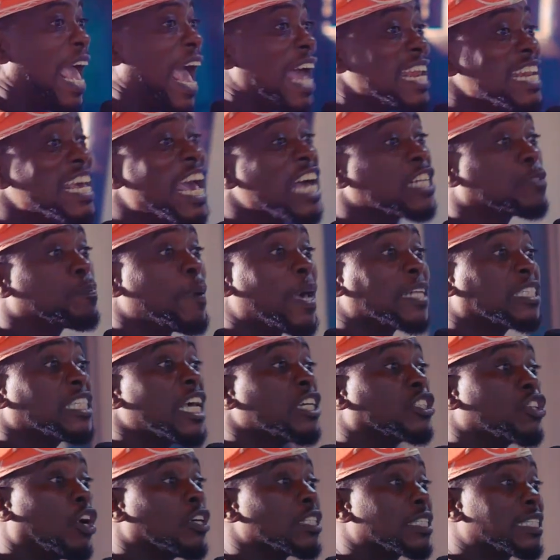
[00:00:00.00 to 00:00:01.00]
Any
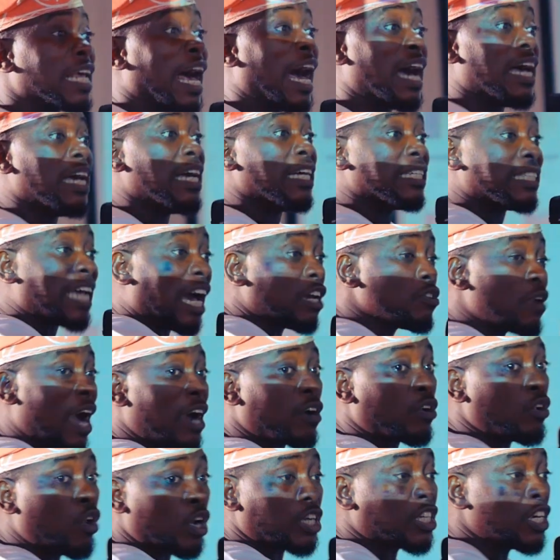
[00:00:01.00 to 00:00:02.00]
expectations, sir, that you
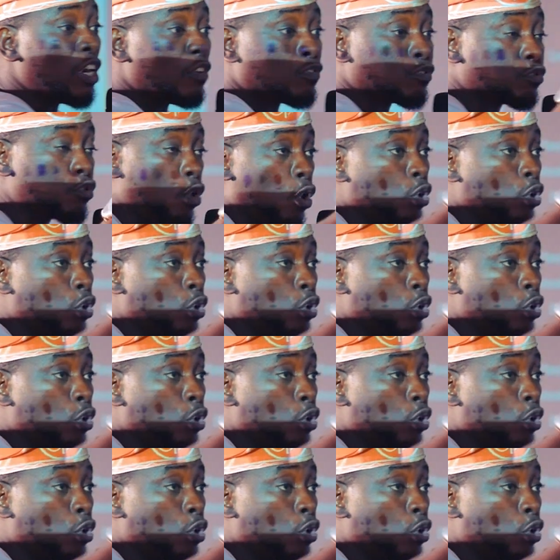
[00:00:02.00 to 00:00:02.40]
are going to give